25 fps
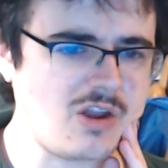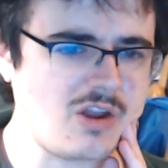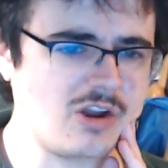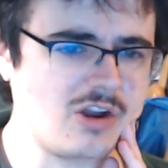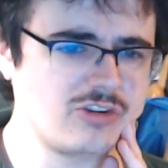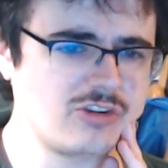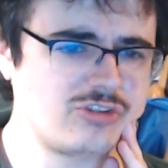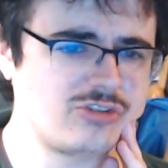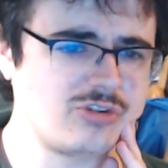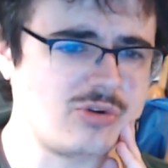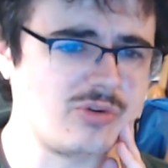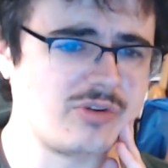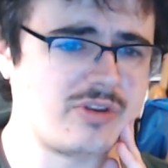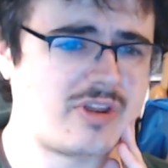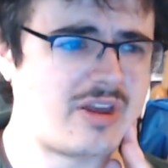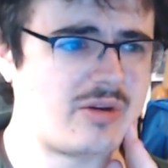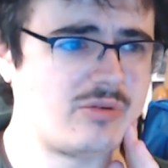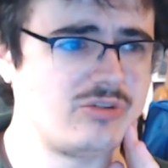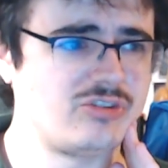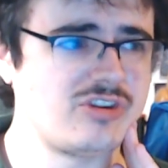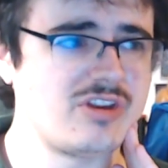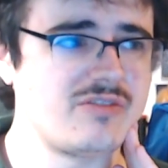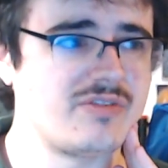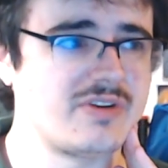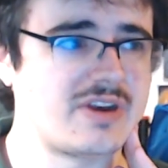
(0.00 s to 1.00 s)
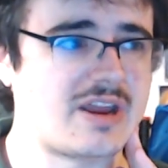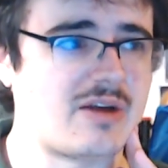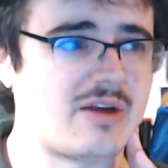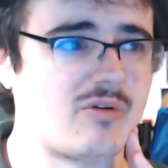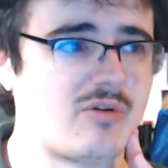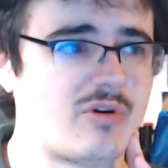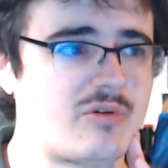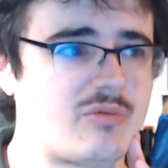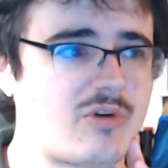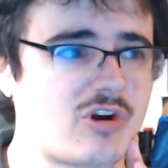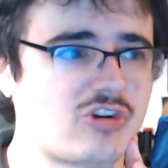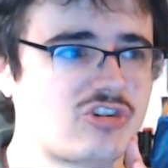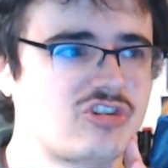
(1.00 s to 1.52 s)
saw that there was even now a
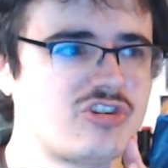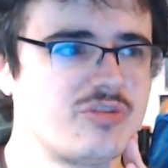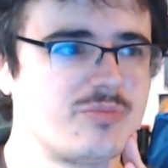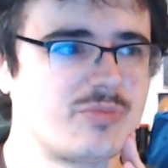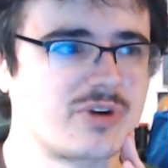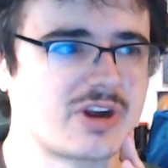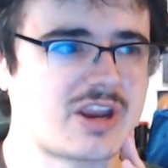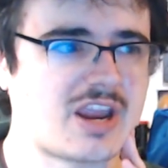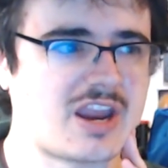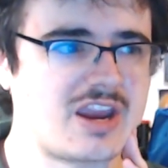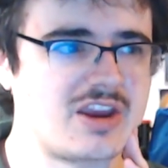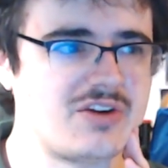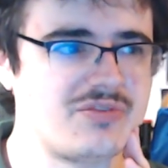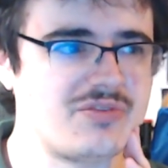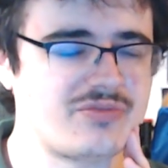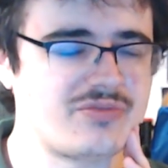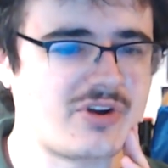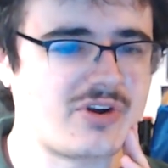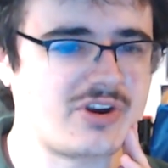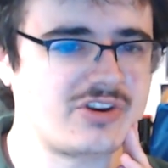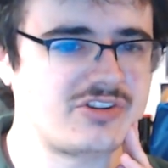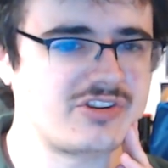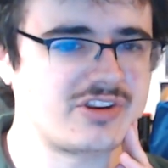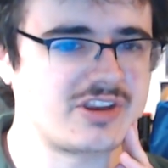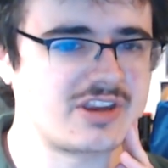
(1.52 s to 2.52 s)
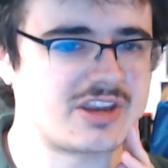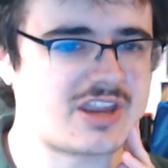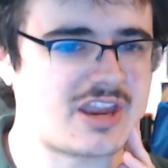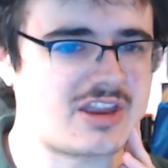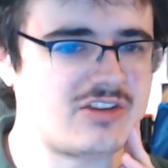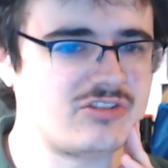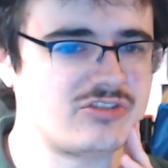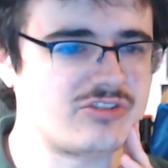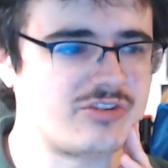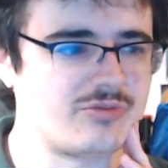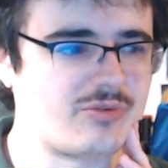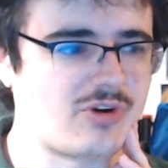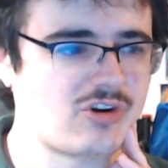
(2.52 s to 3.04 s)
Russian brigade fighting
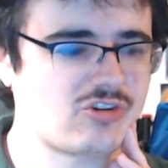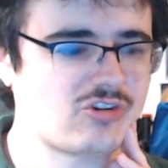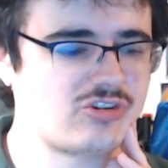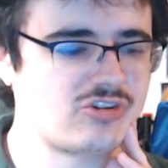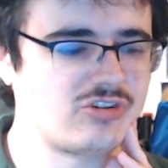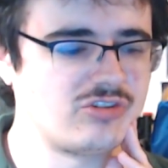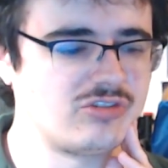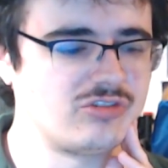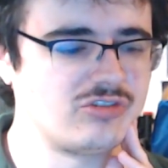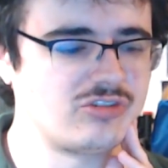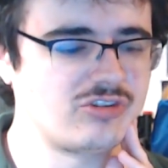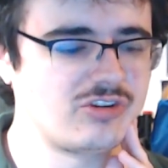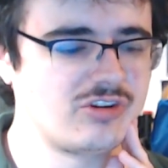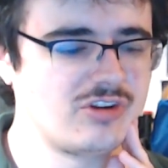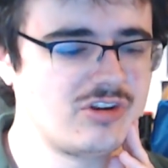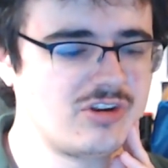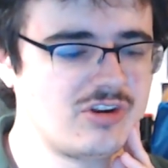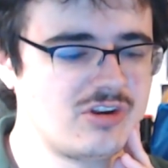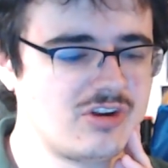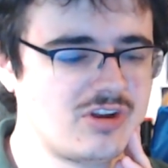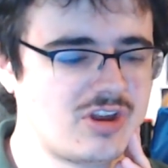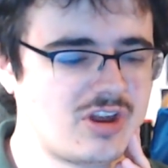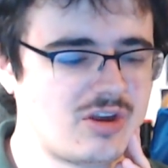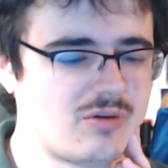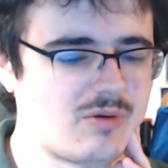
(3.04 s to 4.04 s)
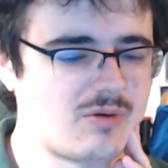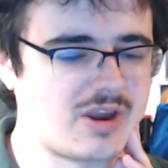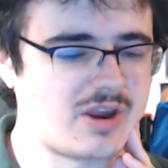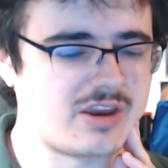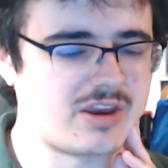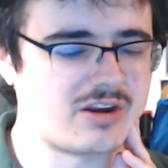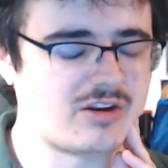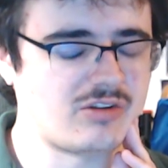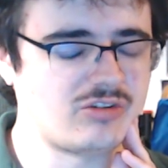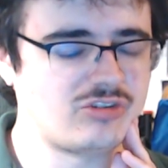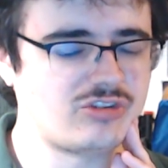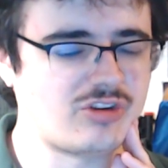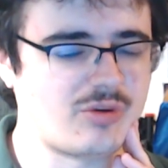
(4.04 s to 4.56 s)
against the Russians, where, you
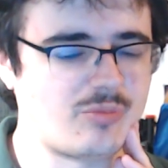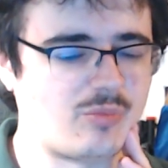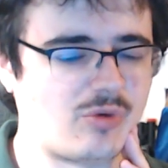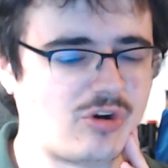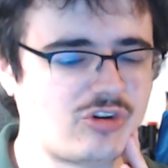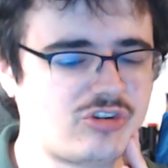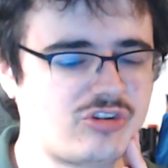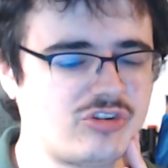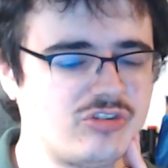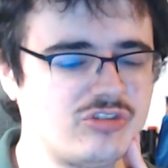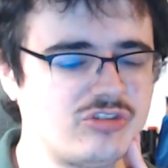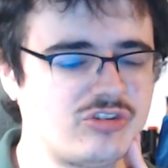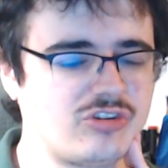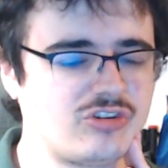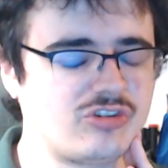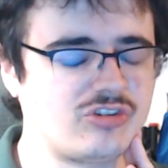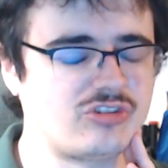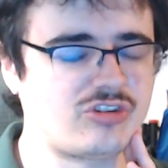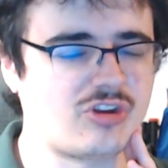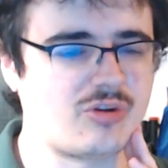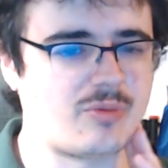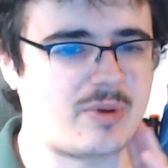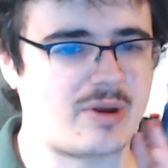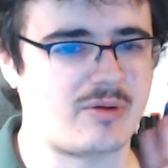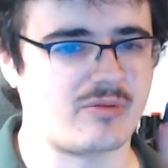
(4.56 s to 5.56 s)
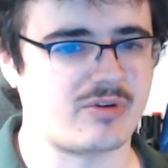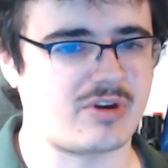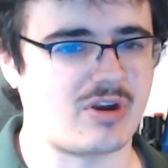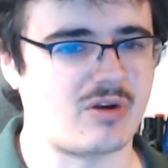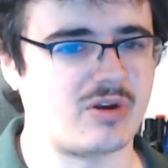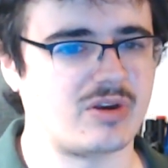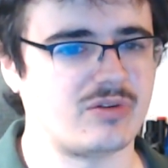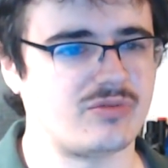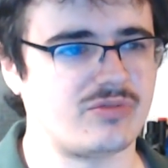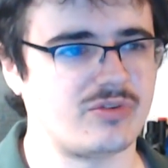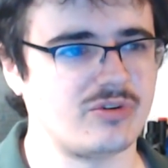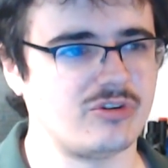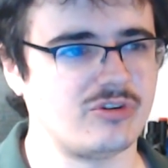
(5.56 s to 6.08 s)
know, some Russians are somehow
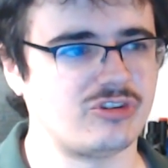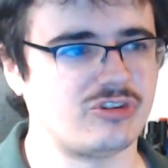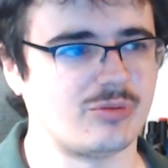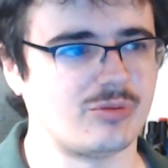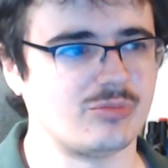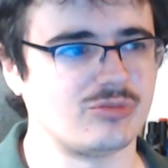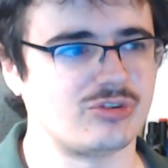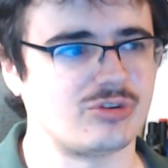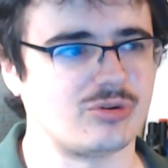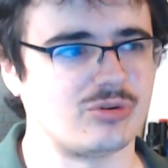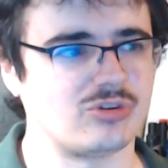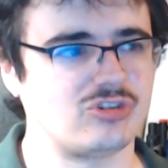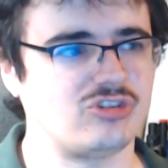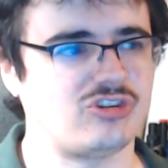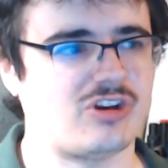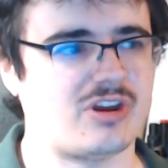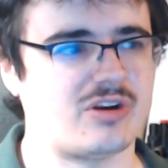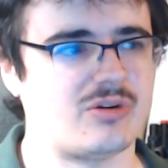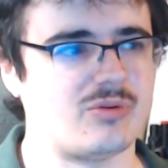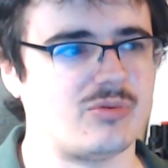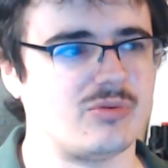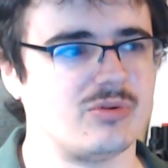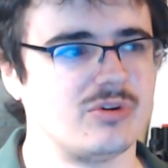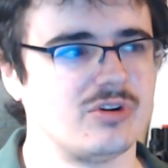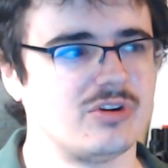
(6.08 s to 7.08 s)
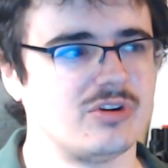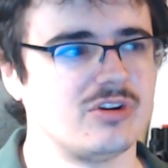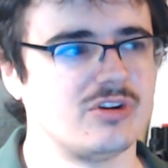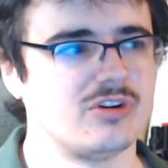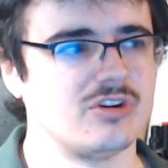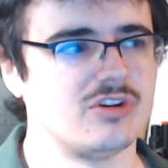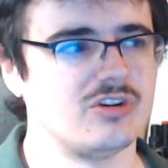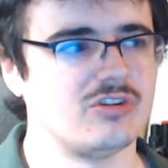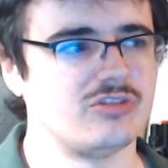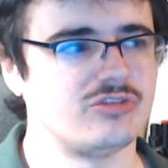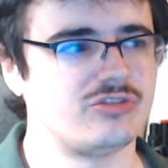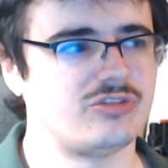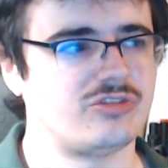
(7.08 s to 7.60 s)
going through some sort of channel
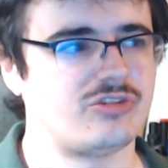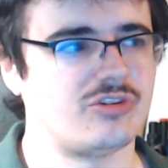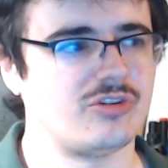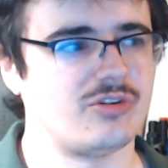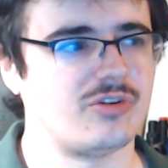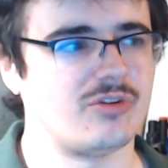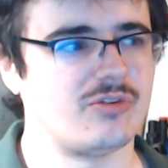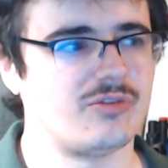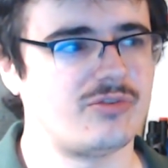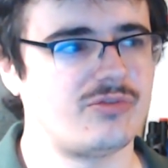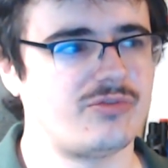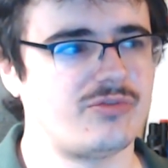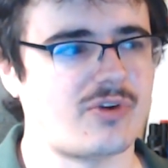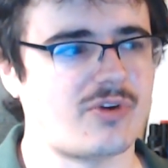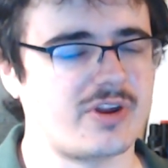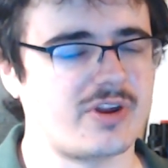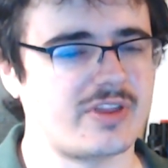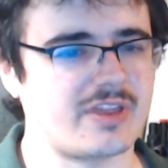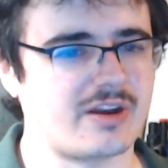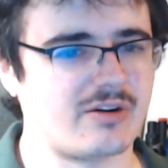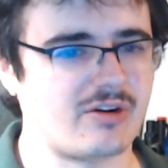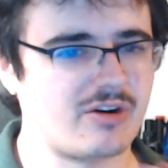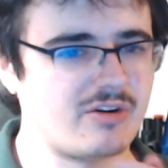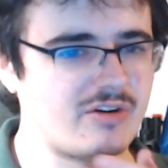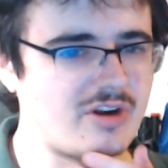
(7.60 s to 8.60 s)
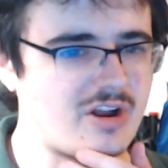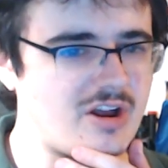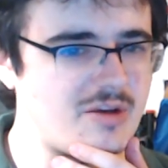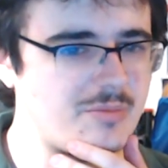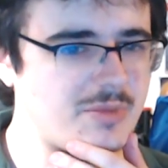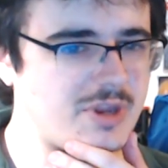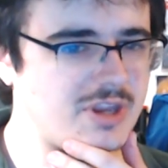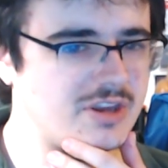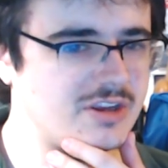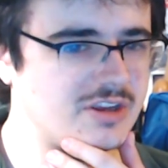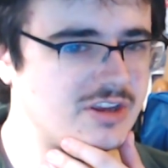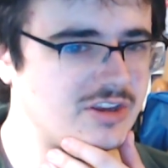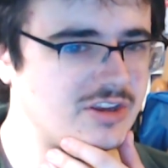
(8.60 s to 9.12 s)
to fight their own army.